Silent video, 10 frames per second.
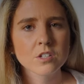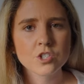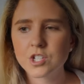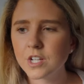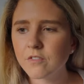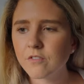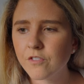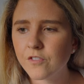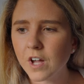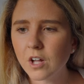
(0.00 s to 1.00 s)
She
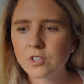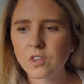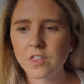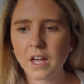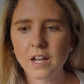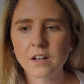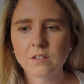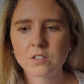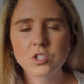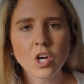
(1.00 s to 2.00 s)
felt
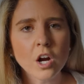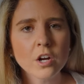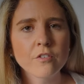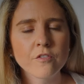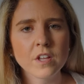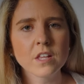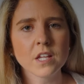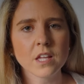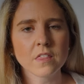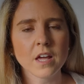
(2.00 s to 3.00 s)
that dark
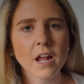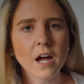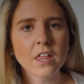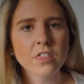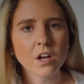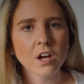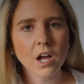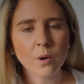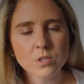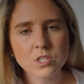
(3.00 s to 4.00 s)
feeling that I thought
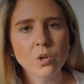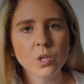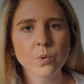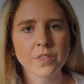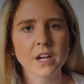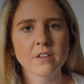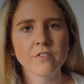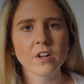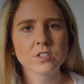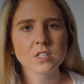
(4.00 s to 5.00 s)
I was the only one that I
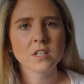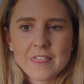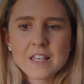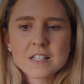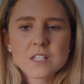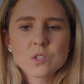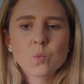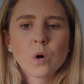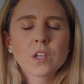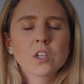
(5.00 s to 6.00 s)
felt it. And this is
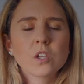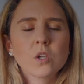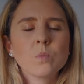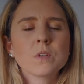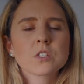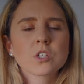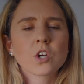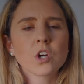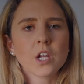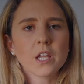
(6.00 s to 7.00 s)
what humans
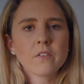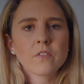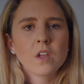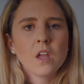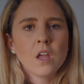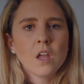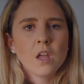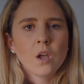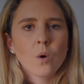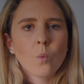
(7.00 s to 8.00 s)
crave.
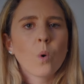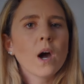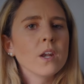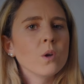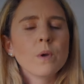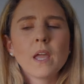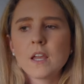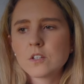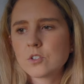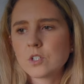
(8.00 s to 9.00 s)
Why do we
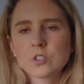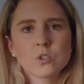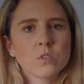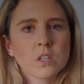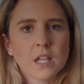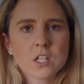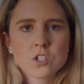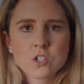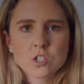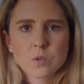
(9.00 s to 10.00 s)
enter into
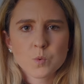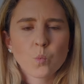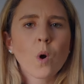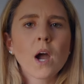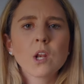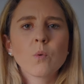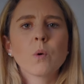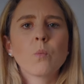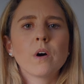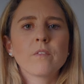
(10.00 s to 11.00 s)
relationships? Why do
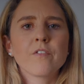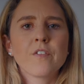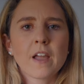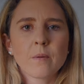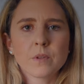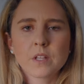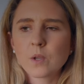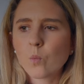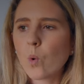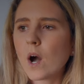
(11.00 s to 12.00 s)
we want
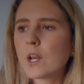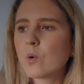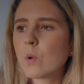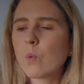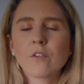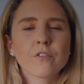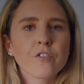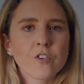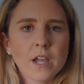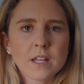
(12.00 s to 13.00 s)
family? Why do we want
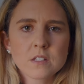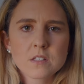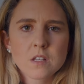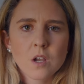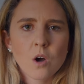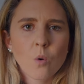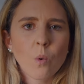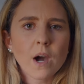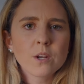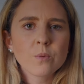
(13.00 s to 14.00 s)
friends?
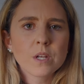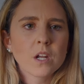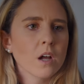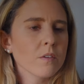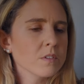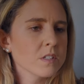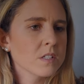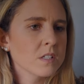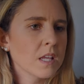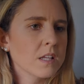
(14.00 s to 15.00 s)
Why do we not
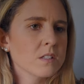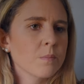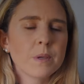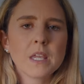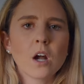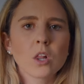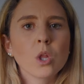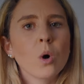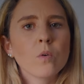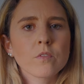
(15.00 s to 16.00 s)
seek to be
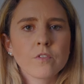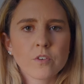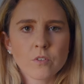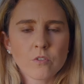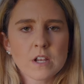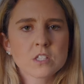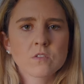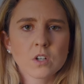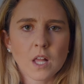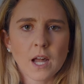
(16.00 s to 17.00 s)
alone for the rest
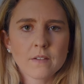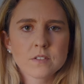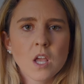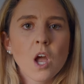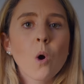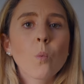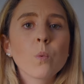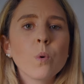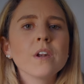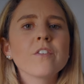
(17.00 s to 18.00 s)
of our lives? We
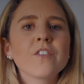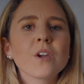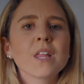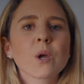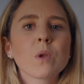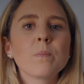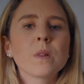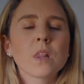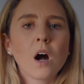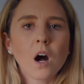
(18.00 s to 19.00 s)
want to feel like we
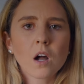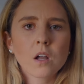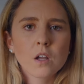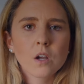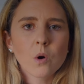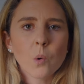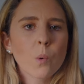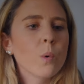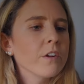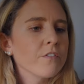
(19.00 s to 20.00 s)
belong. We
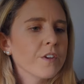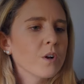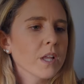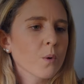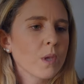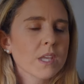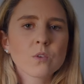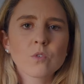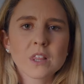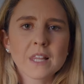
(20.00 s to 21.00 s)
want to feel like we
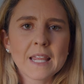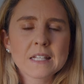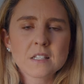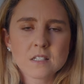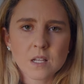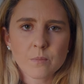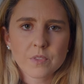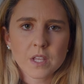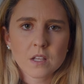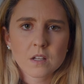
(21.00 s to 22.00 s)
can relate to
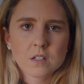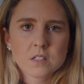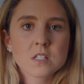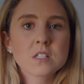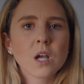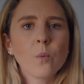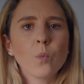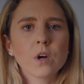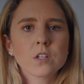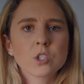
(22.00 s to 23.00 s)
something, to
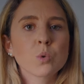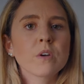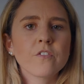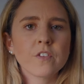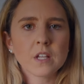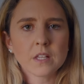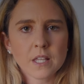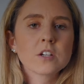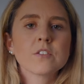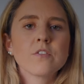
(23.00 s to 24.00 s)
someone, to a
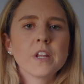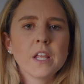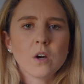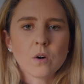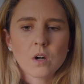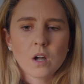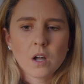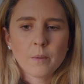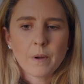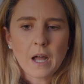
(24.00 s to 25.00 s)
feeling. There's a video
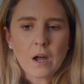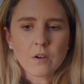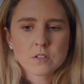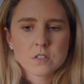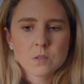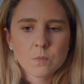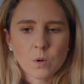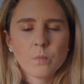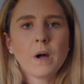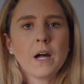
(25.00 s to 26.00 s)
about
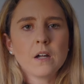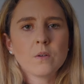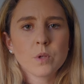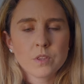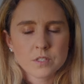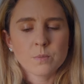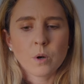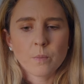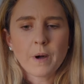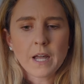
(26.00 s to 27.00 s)
Simone Biles, with
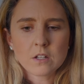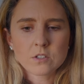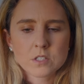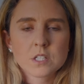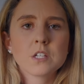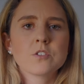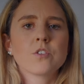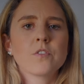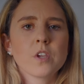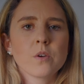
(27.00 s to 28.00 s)
Simone Biles. It's an
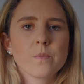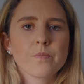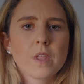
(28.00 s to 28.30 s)
interview.